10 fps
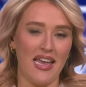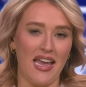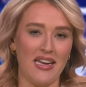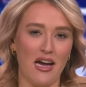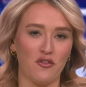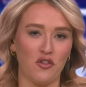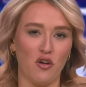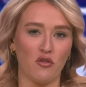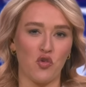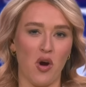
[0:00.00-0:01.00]
And after
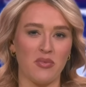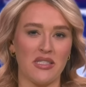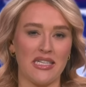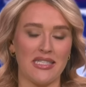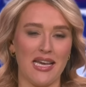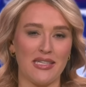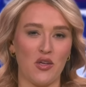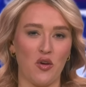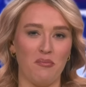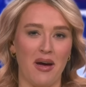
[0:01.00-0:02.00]
Donald Trump's success
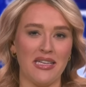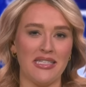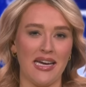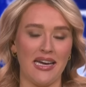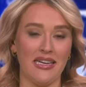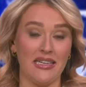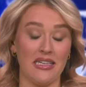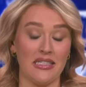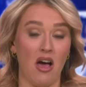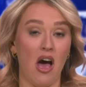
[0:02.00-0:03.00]
on Monday and
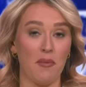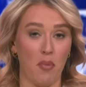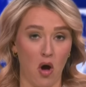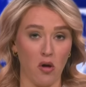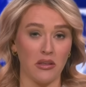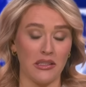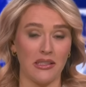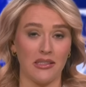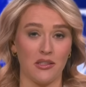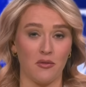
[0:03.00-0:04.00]
his high polling
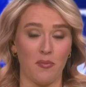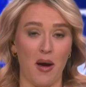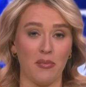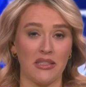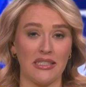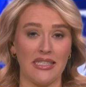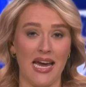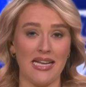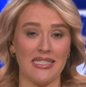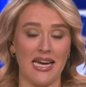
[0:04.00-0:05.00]
as the Republican
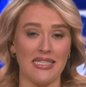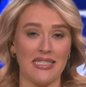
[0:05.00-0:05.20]
candidate,